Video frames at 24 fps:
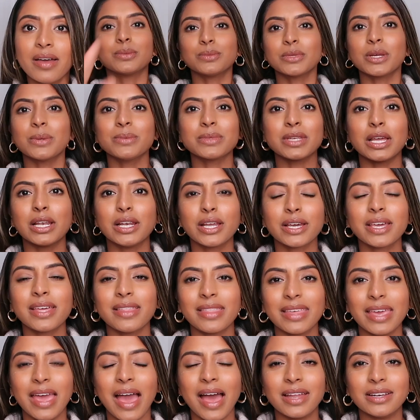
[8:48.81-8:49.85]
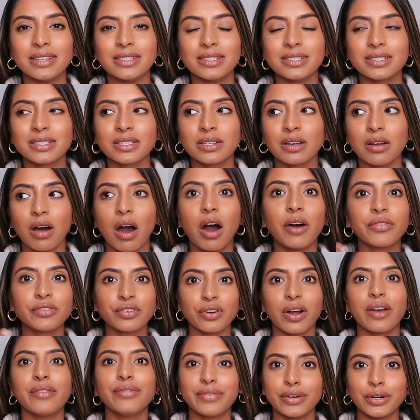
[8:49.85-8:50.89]
Sometimes I look at the end
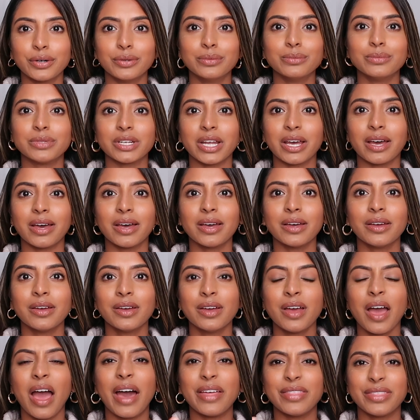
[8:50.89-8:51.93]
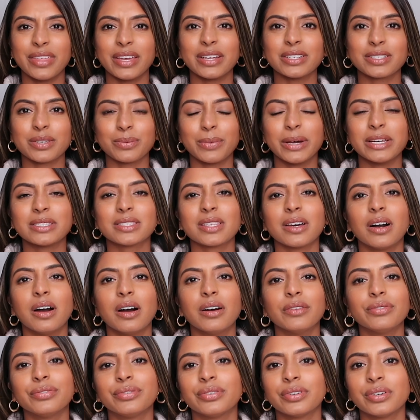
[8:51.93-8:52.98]
after I filmed it and think to
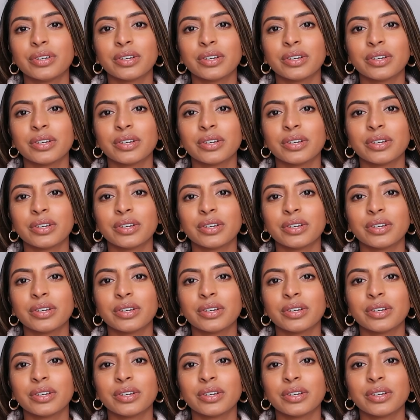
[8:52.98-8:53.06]
myself,